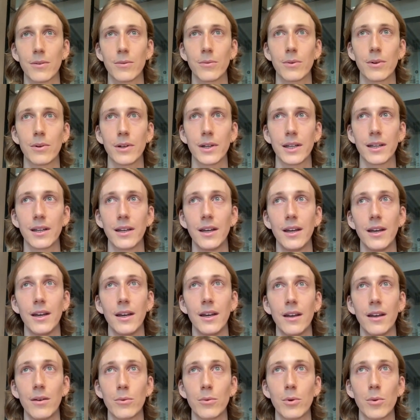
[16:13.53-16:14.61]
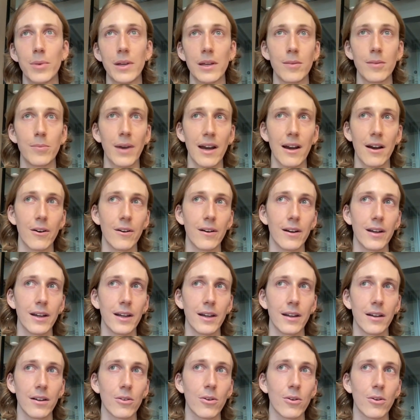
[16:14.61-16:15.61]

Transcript: We will be powering